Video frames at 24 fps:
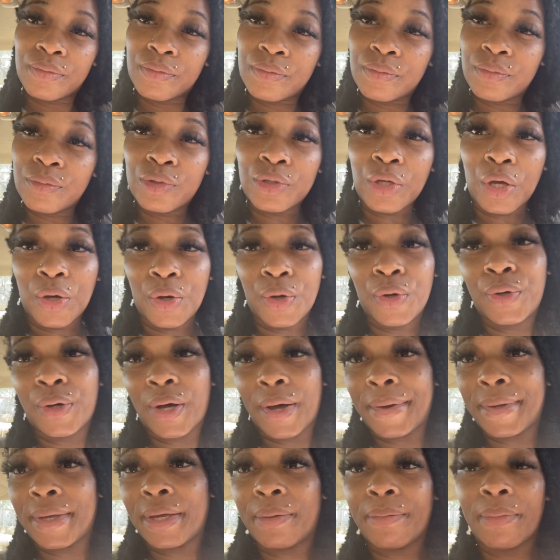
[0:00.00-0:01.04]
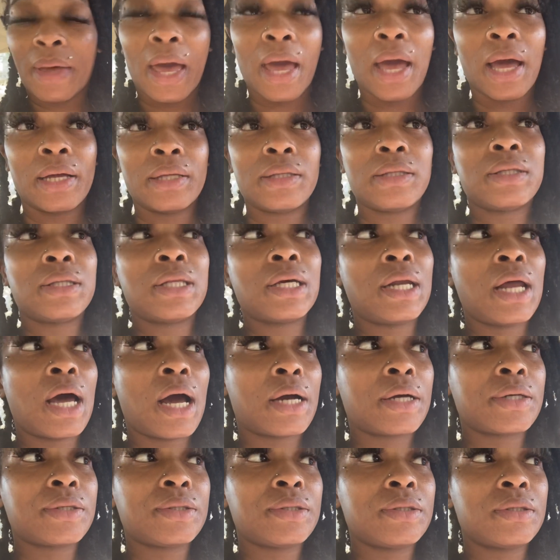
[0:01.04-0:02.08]
So I am at the
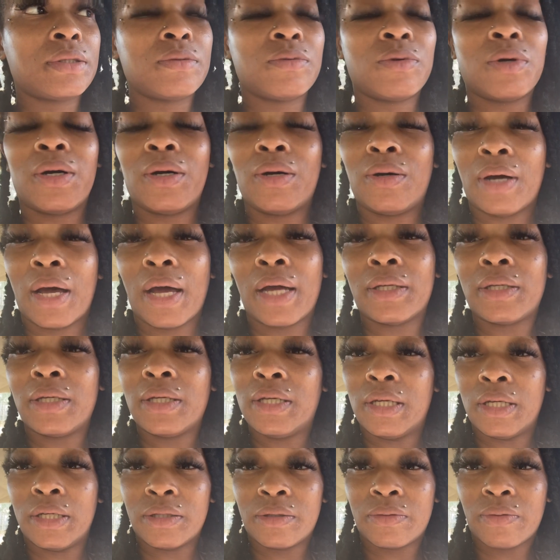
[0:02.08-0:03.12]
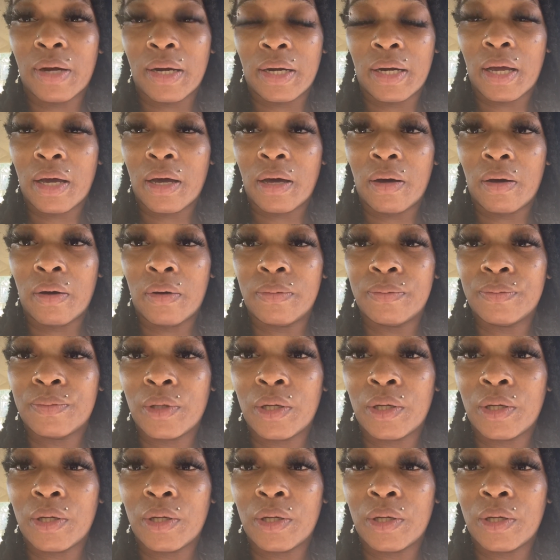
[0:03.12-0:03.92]
dentist right now.